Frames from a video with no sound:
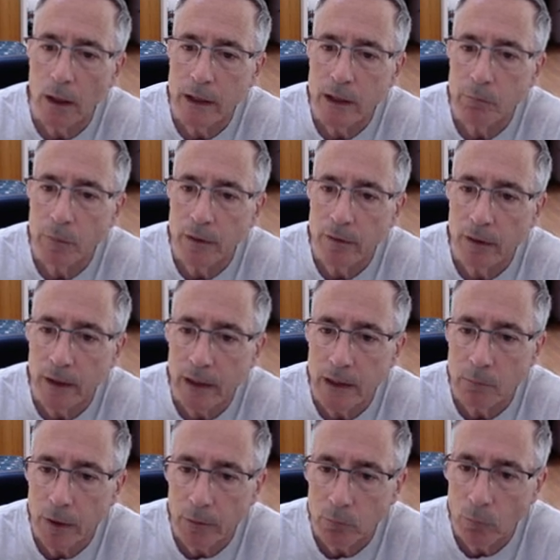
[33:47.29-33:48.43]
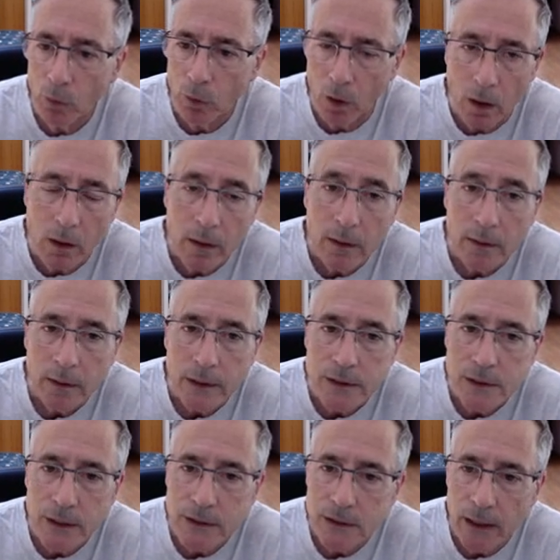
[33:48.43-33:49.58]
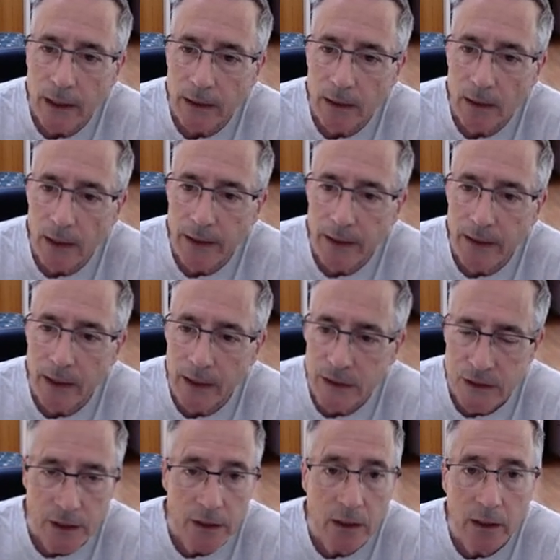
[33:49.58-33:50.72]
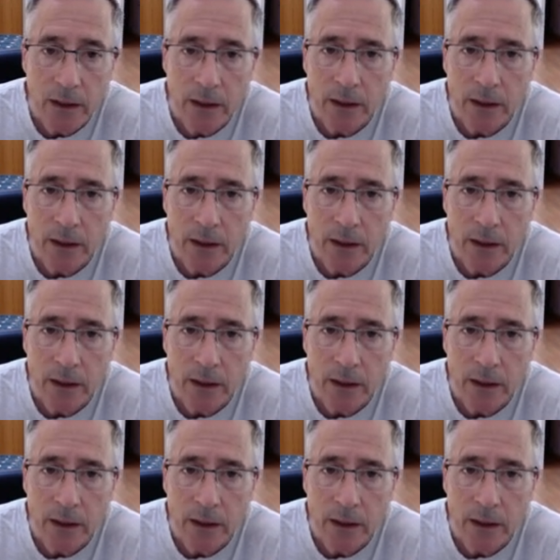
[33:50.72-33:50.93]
he had been thinking a bit more as things got kind of dicey,